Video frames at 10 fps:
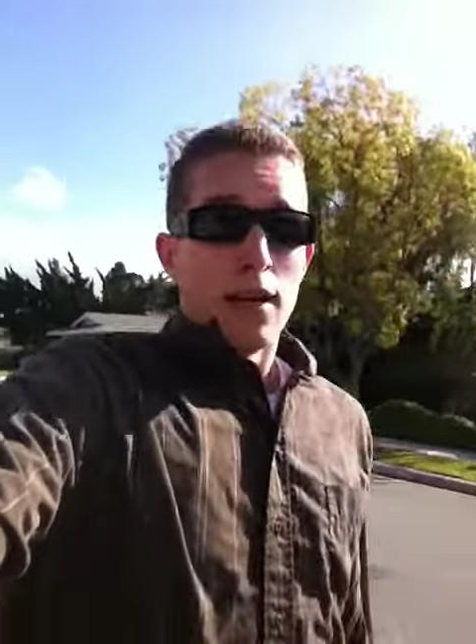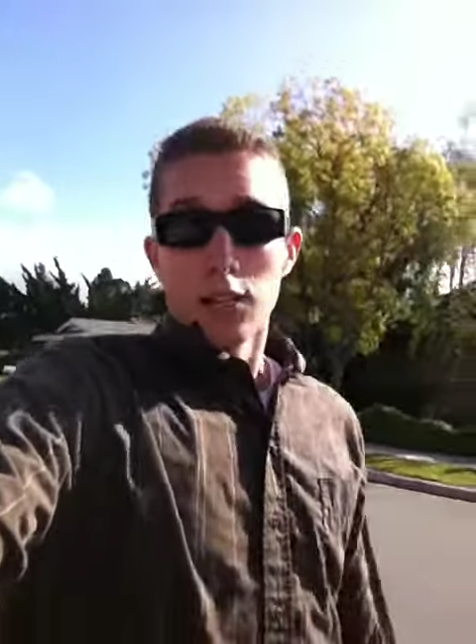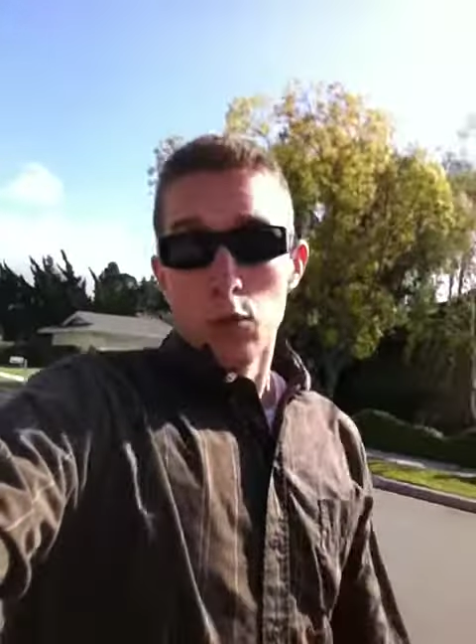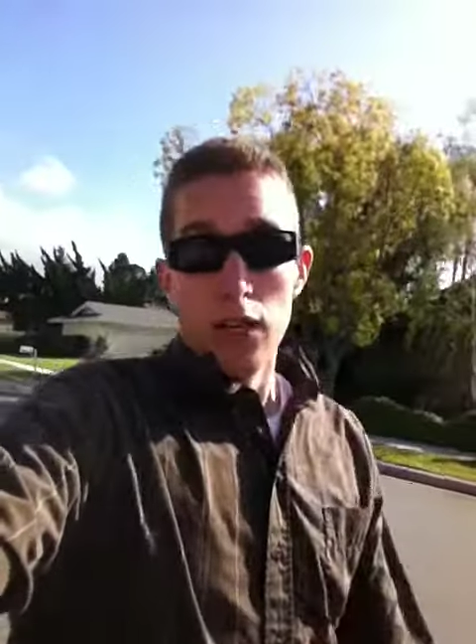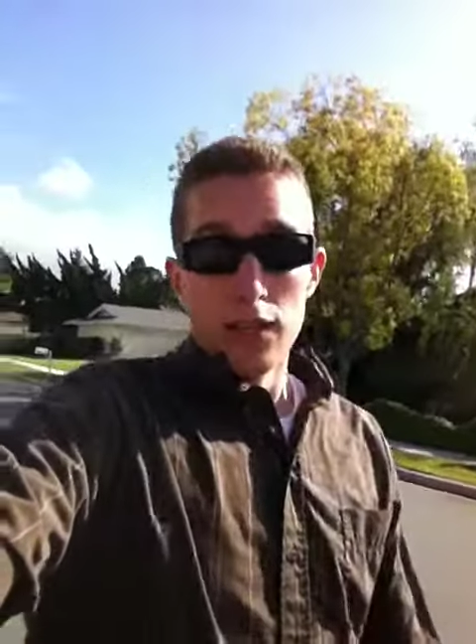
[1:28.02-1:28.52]

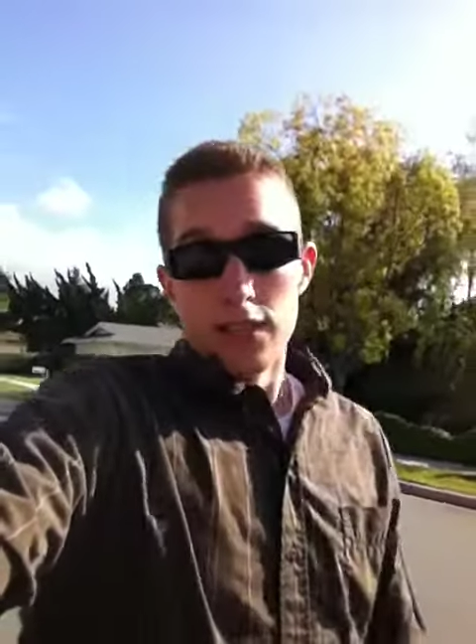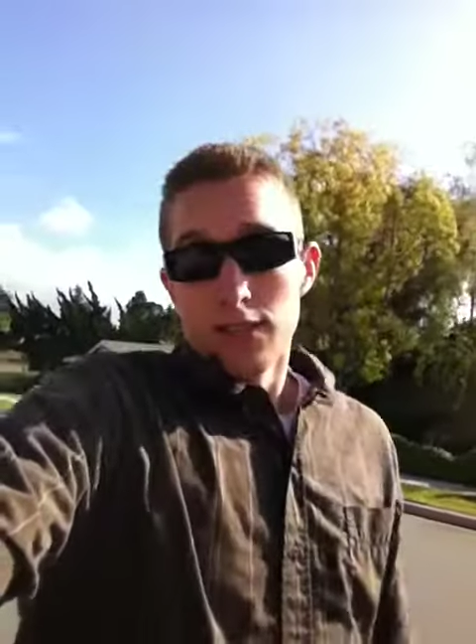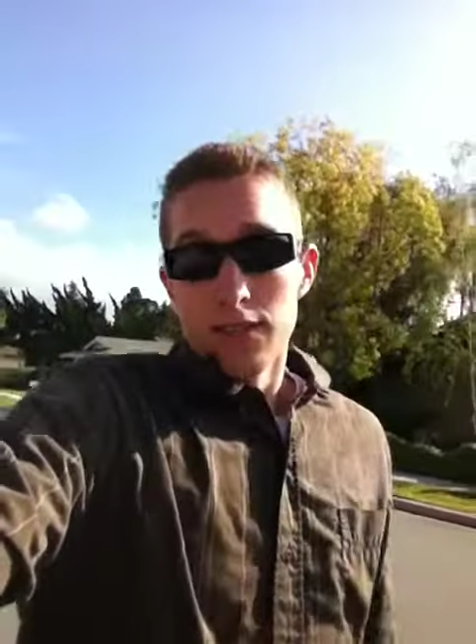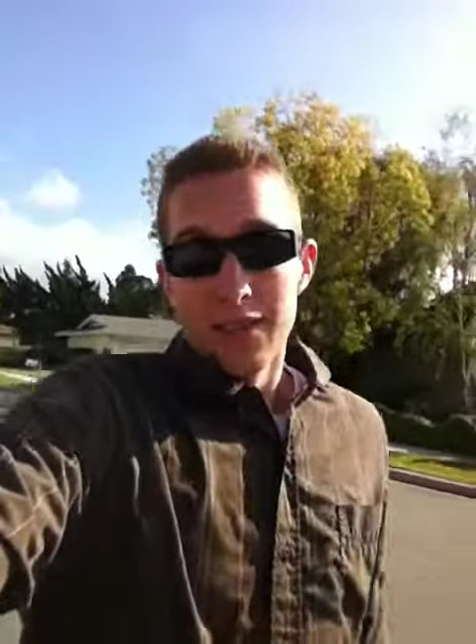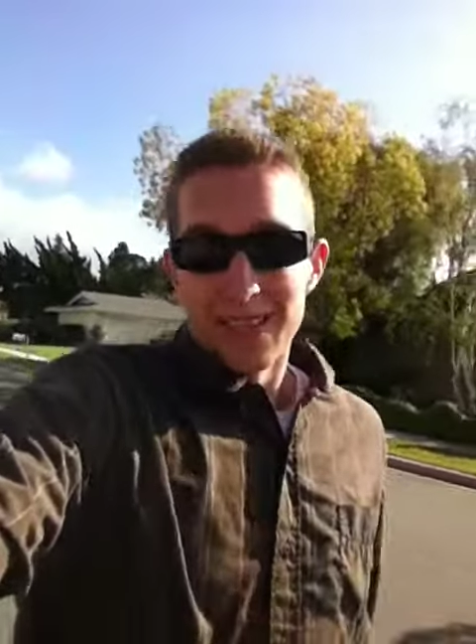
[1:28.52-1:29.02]
as well
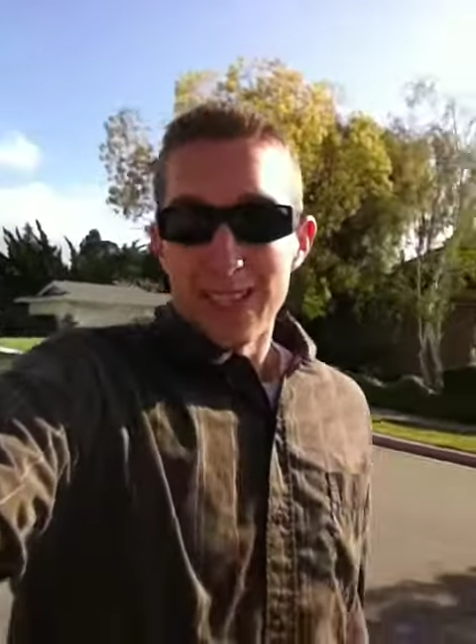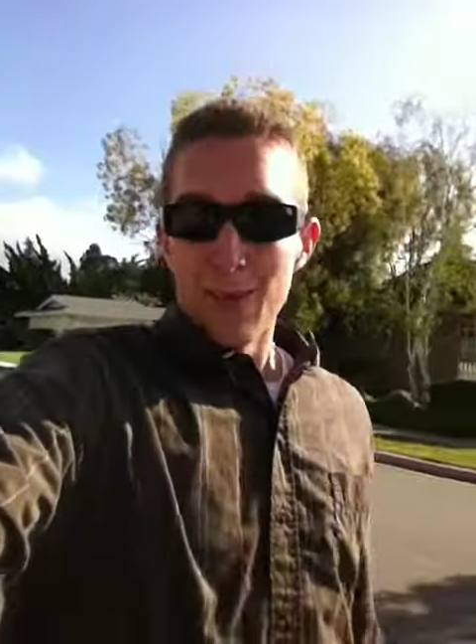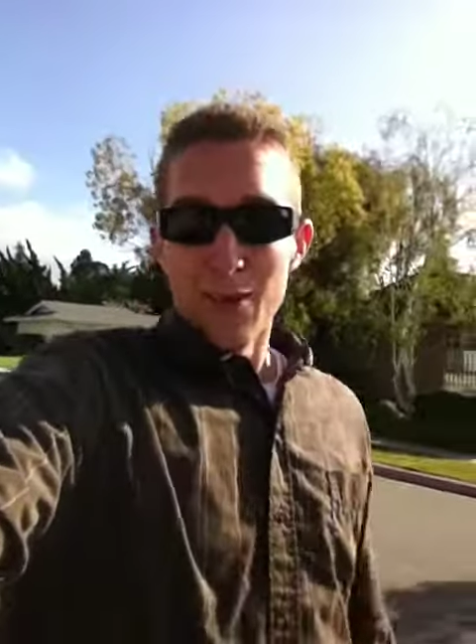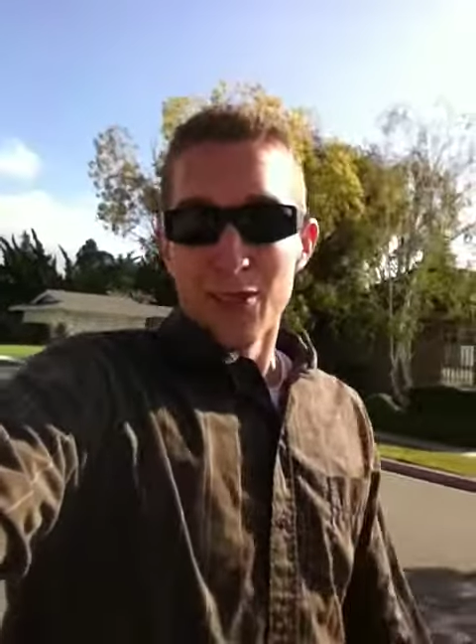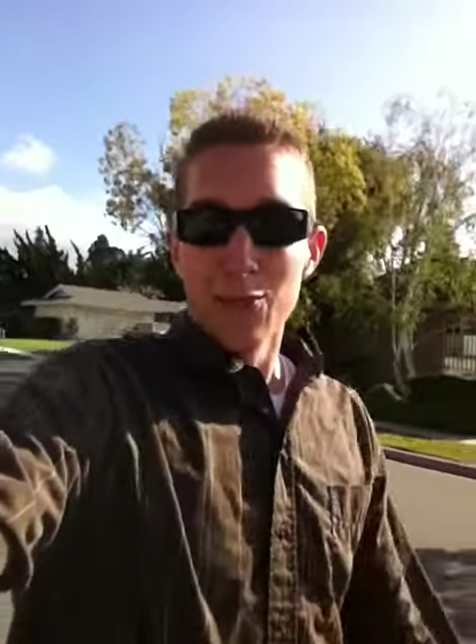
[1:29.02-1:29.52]
as
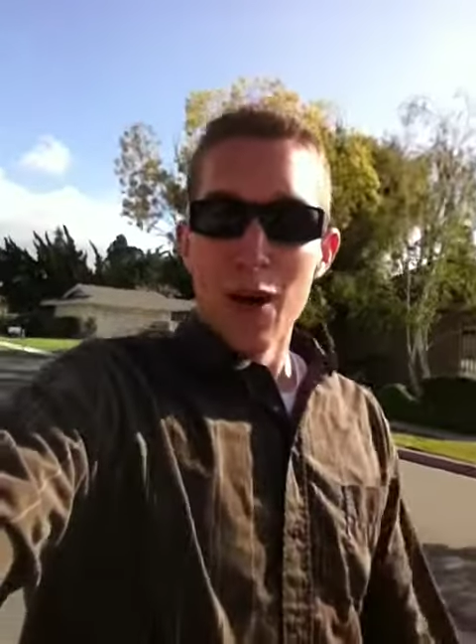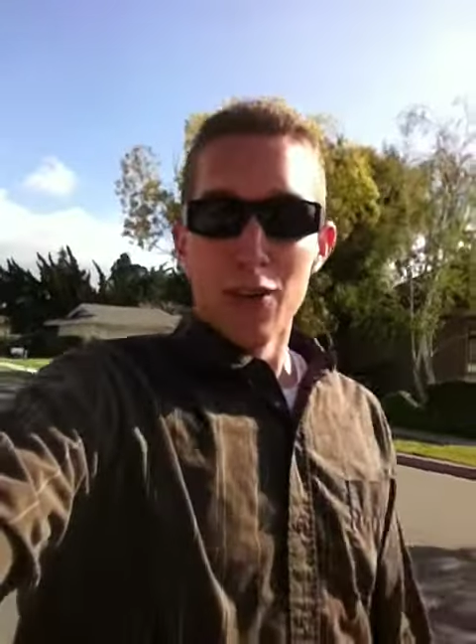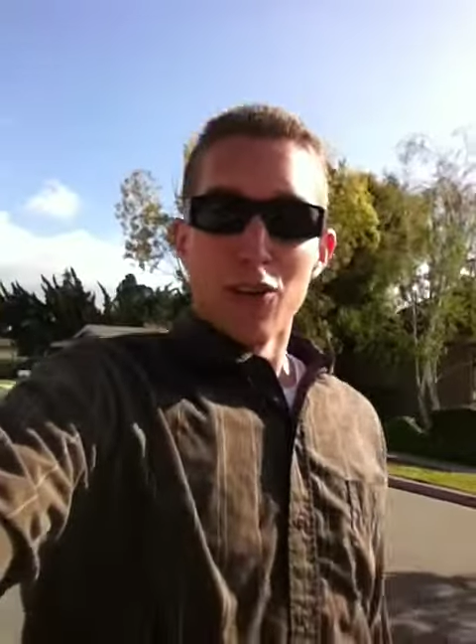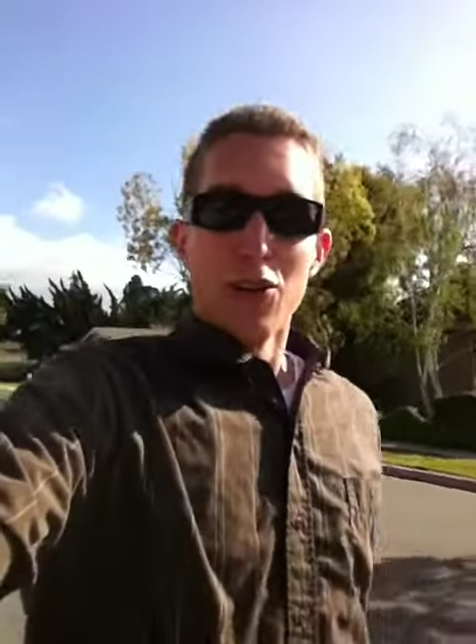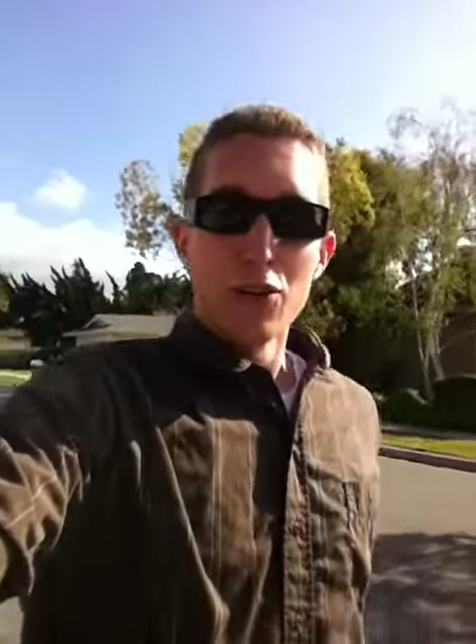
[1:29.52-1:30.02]
keeping a
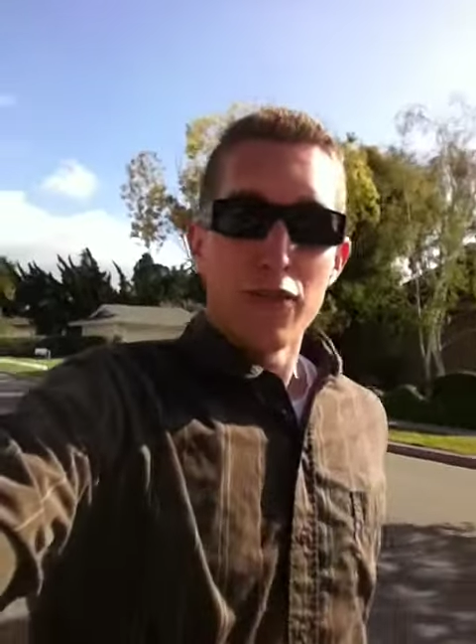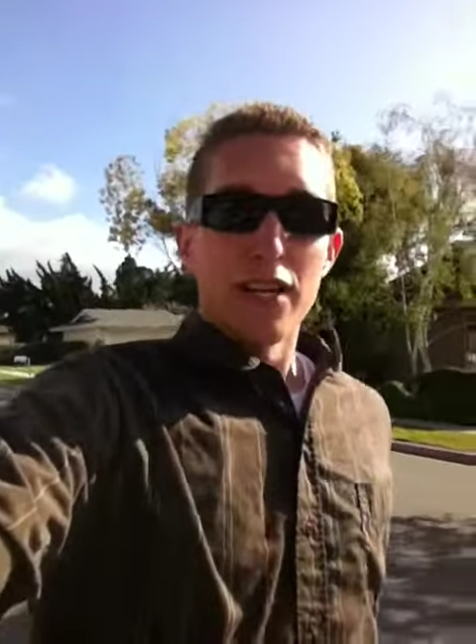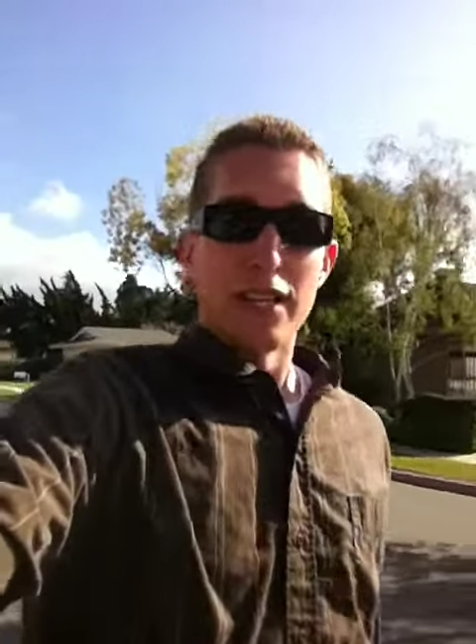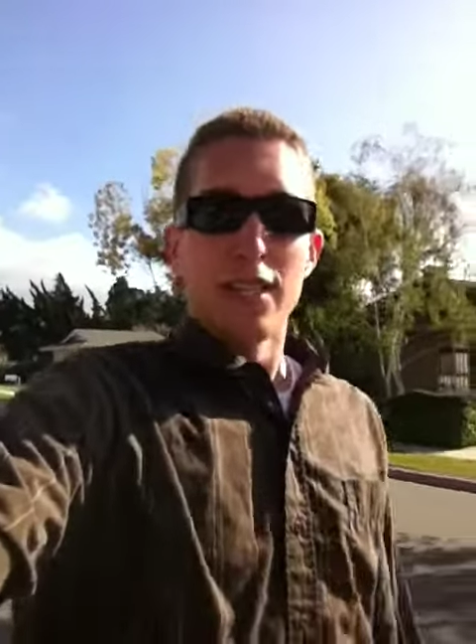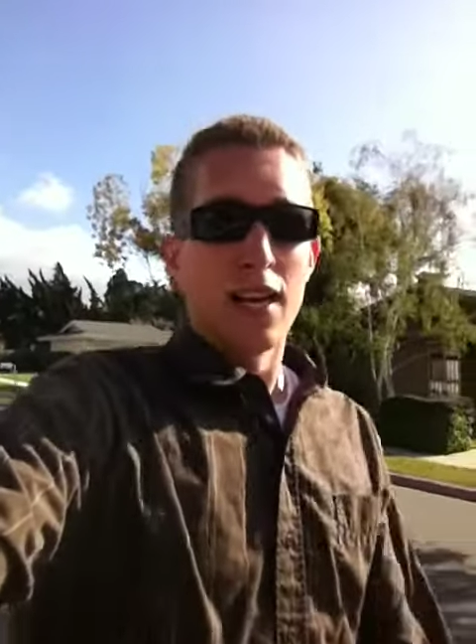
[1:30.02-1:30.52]
smile on your
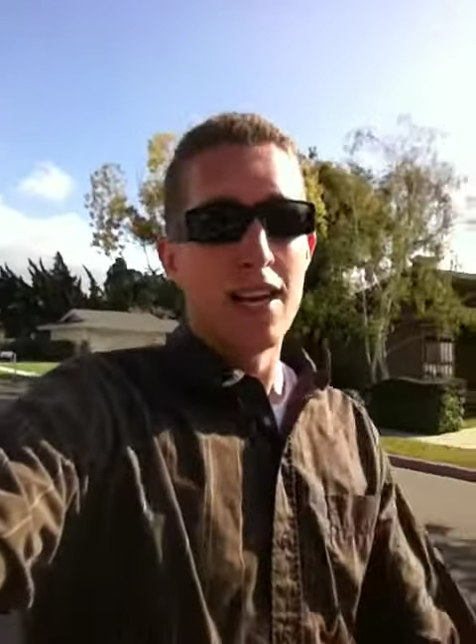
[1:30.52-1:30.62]
face.